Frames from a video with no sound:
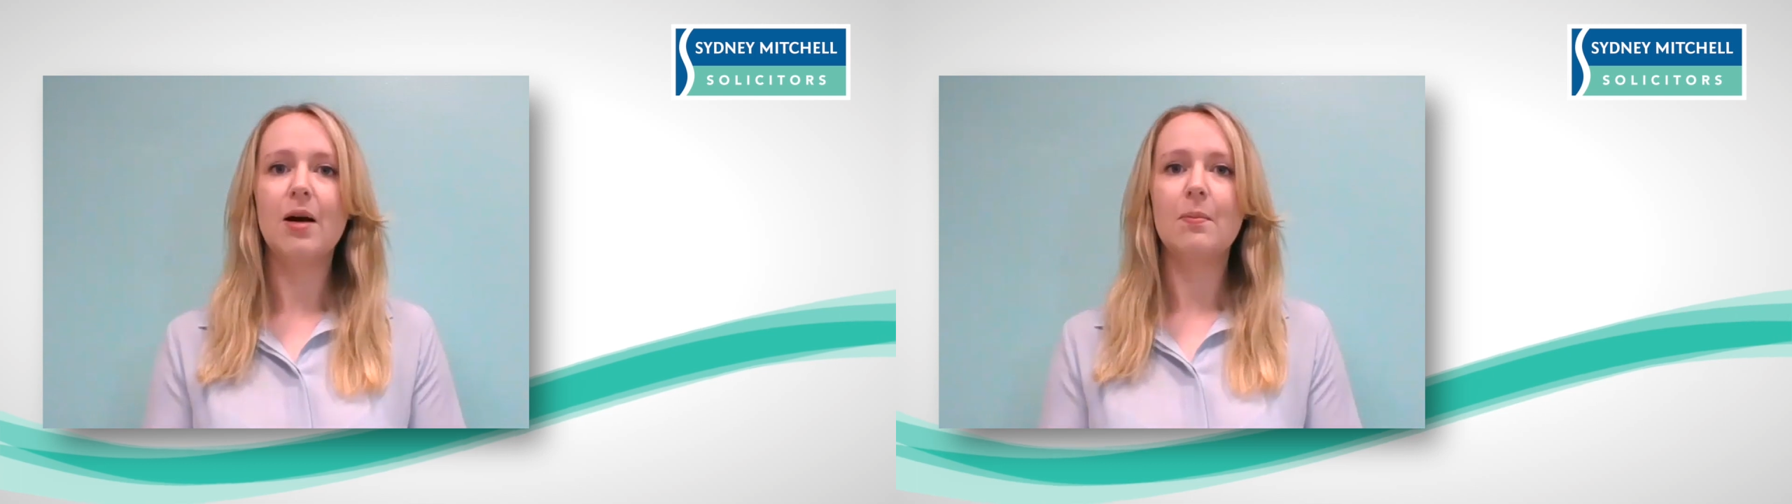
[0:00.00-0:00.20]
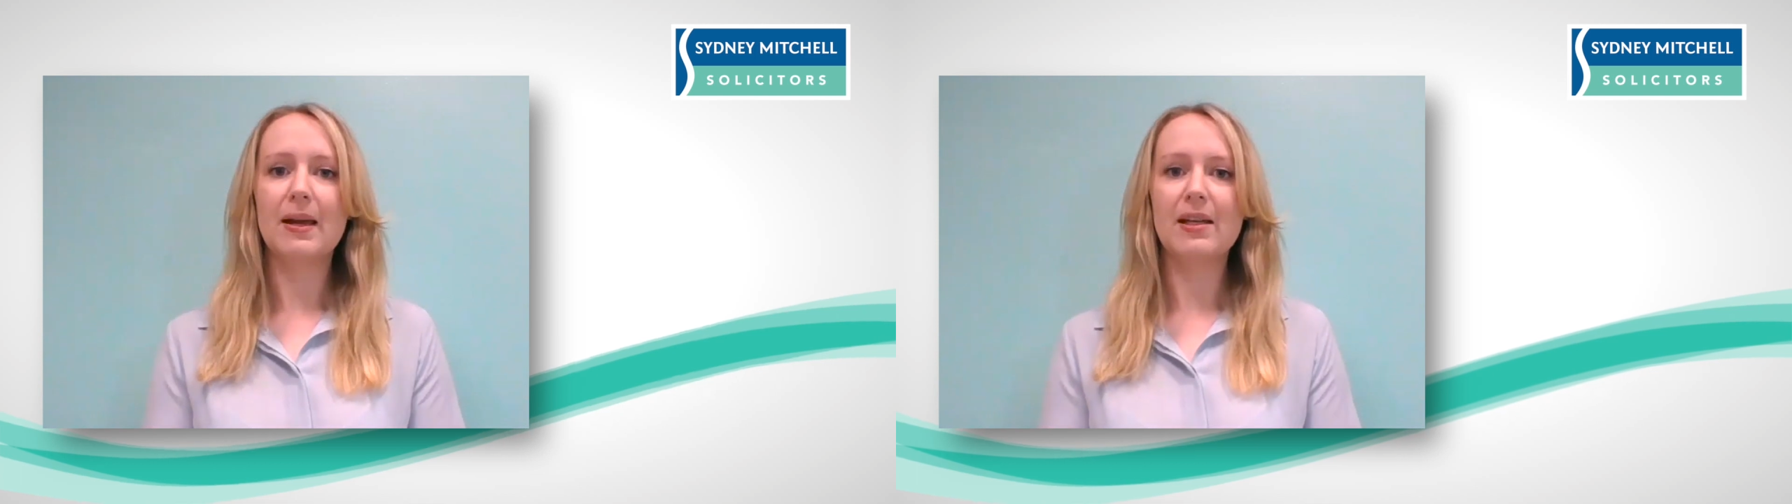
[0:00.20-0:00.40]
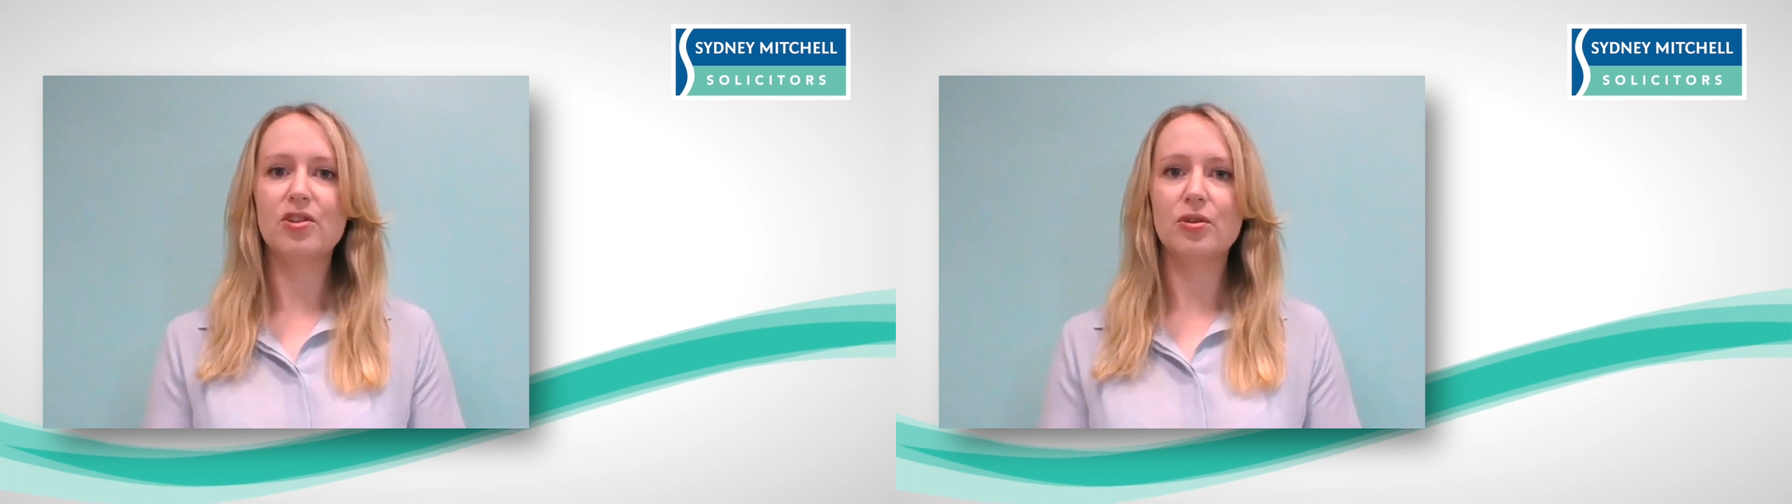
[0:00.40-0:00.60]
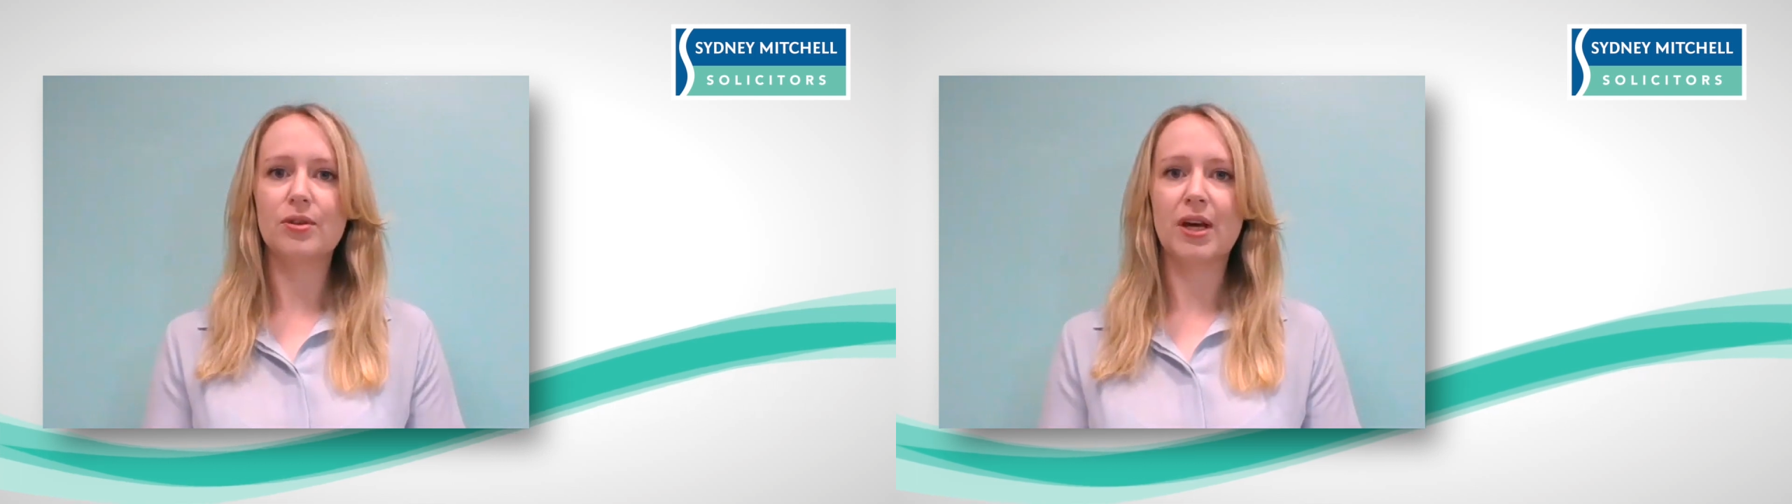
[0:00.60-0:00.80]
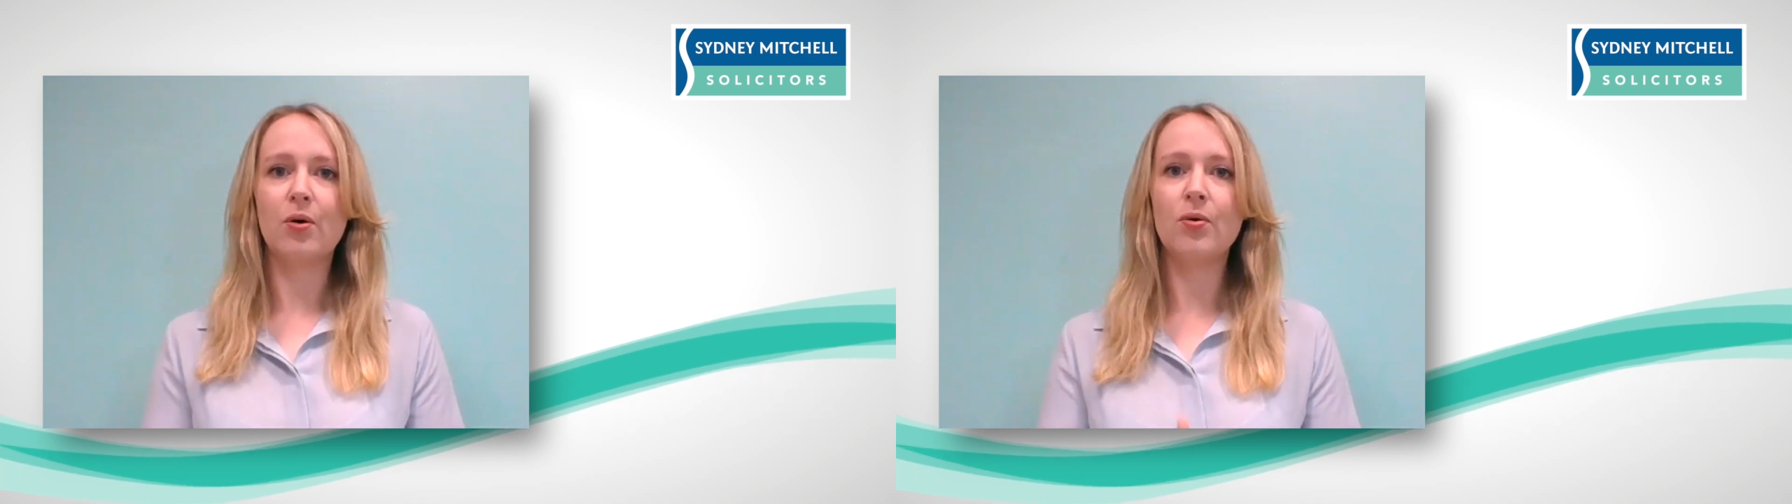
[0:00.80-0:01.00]
make sure
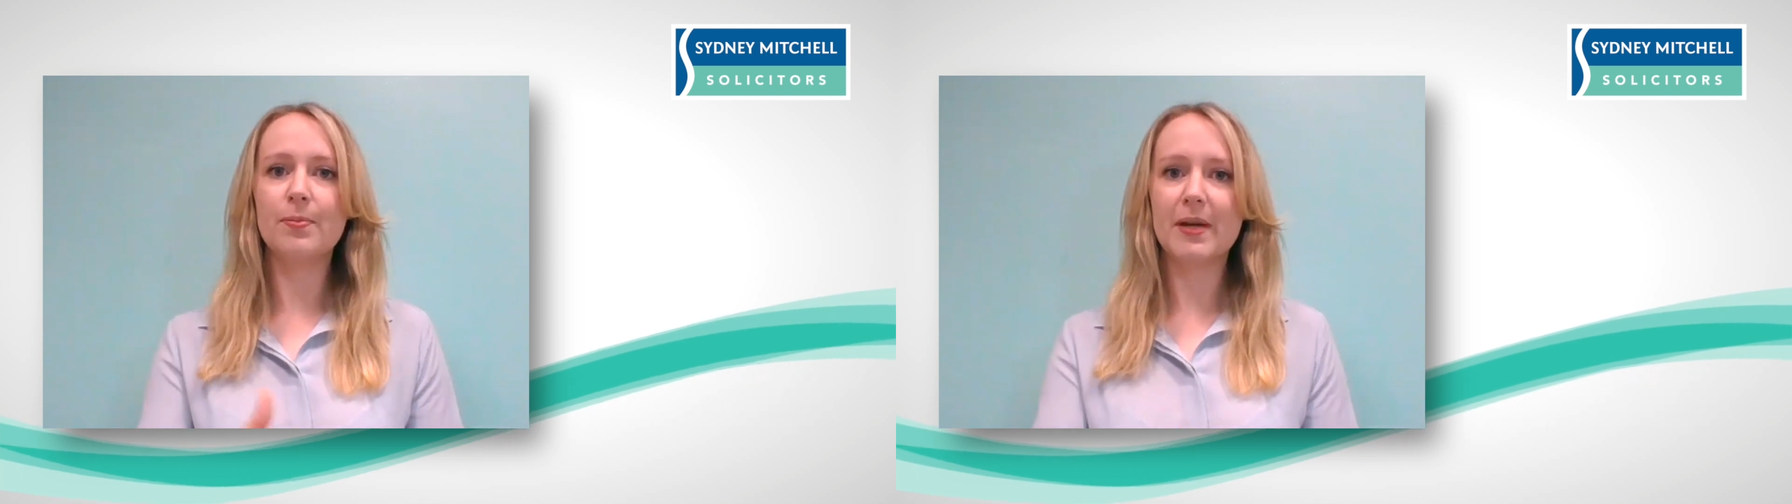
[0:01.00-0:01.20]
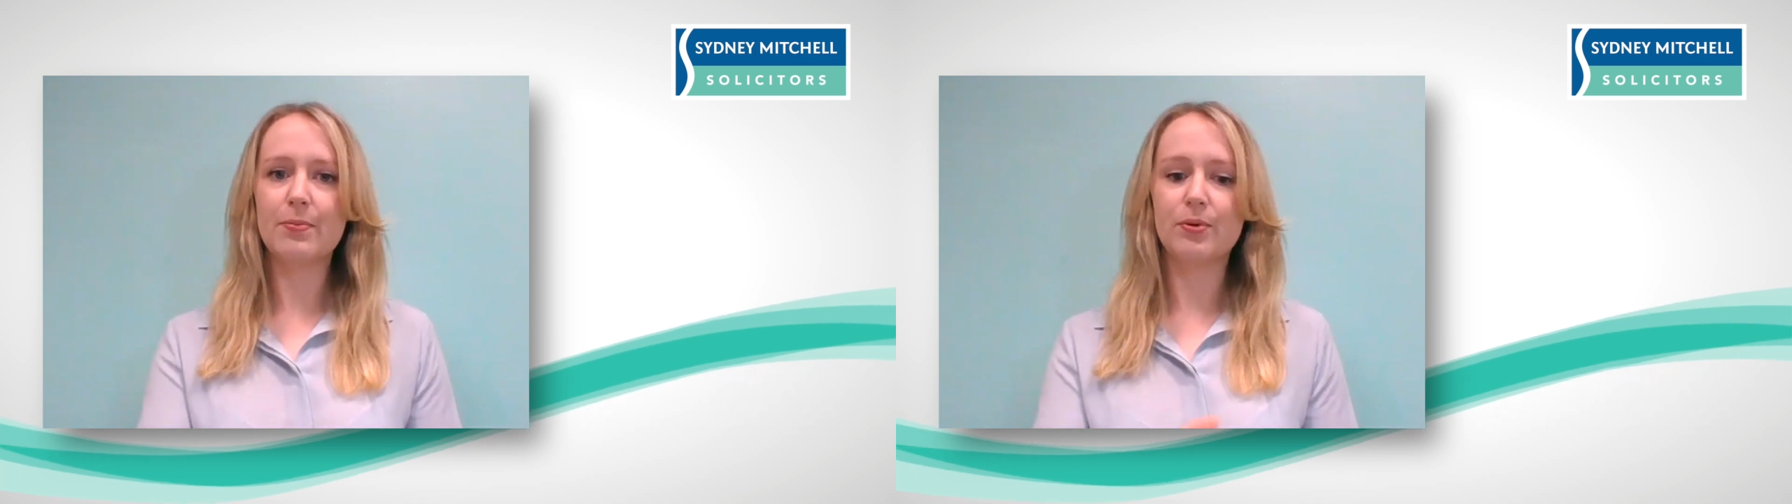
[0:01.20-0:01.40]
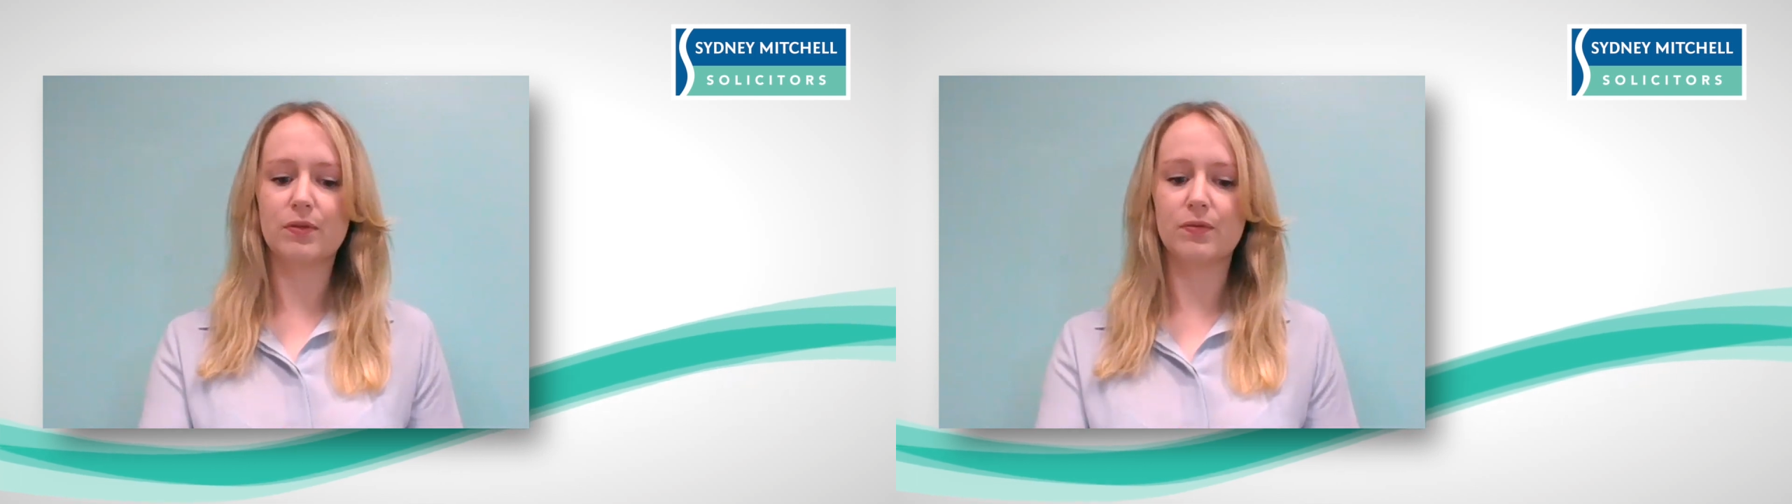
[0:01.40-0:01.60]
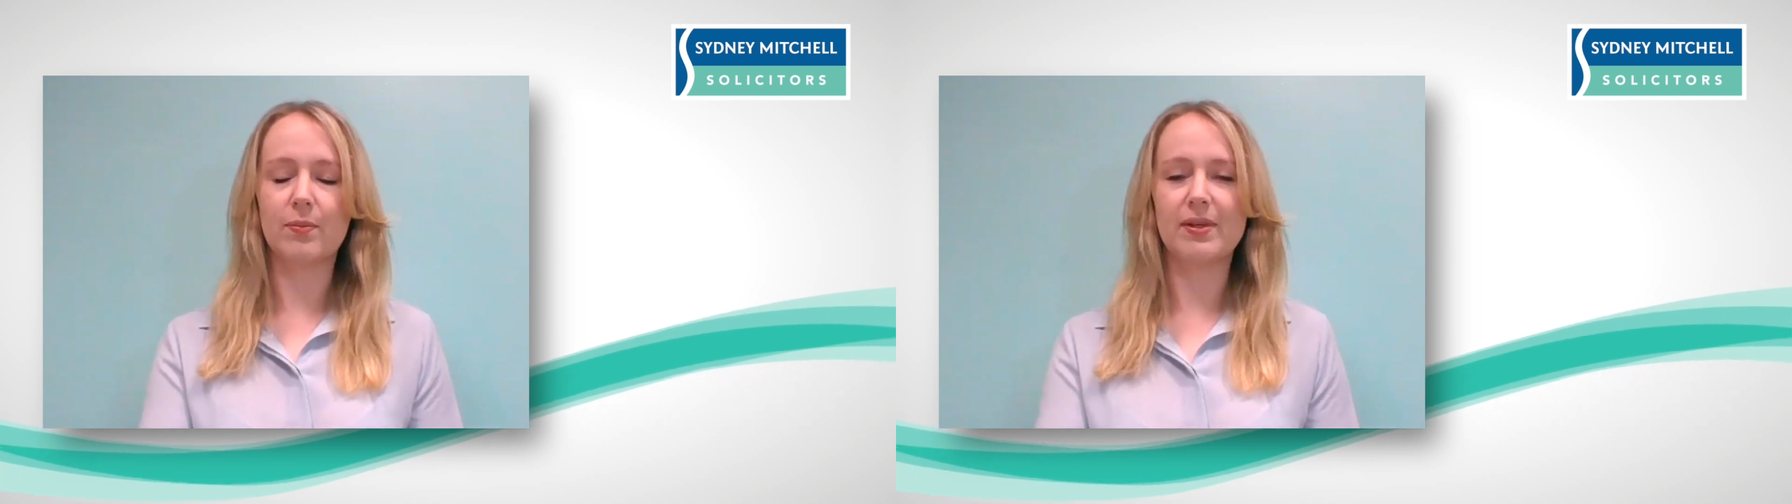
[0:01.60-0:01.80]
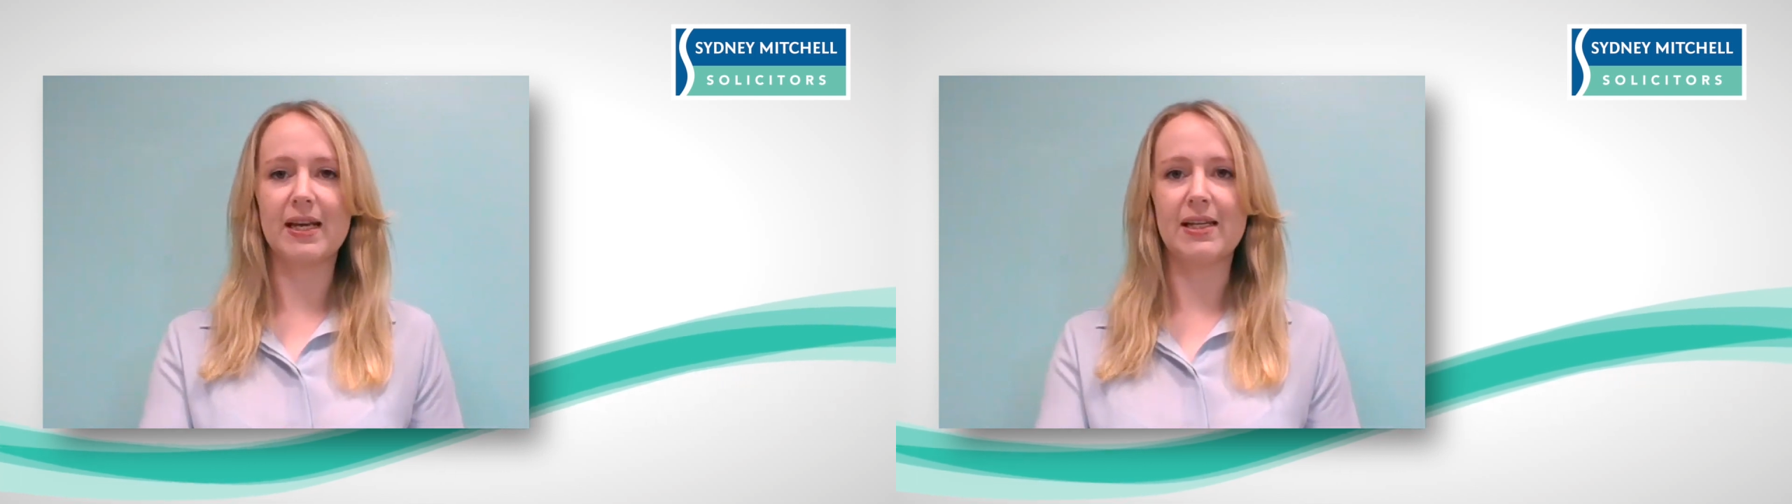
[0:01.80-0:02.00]
that all the people you've
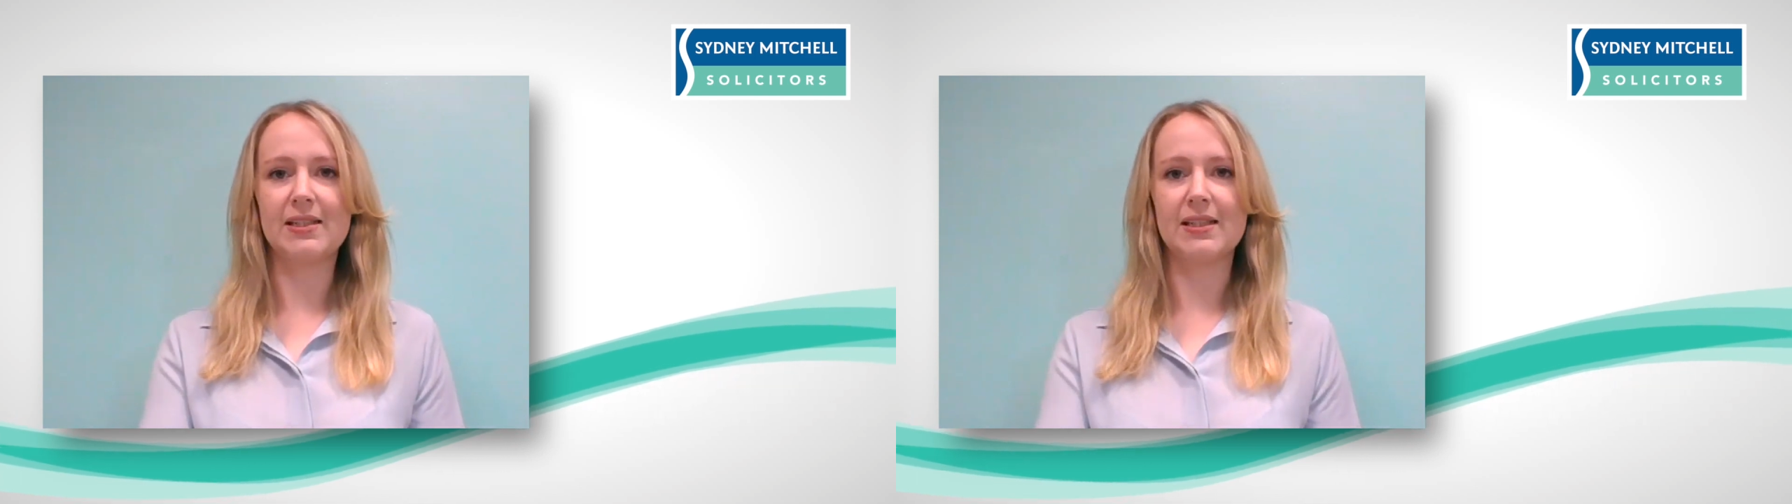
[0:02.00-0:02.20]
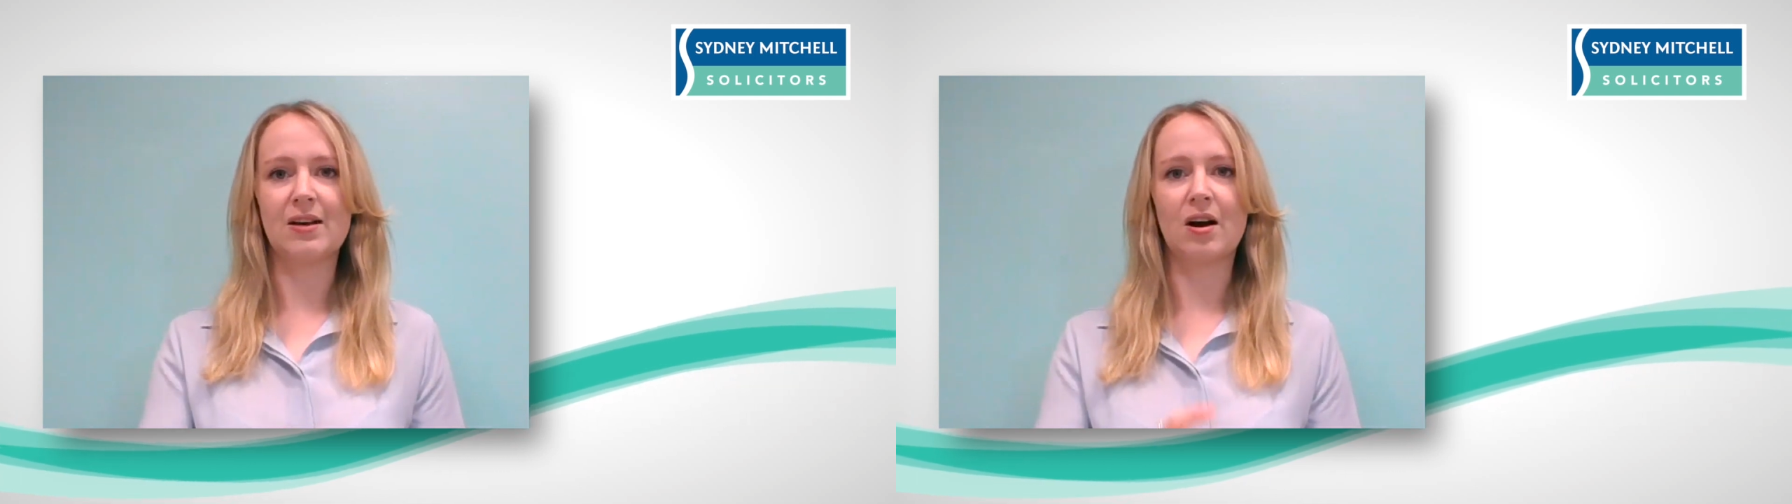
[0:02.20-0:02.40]
nominated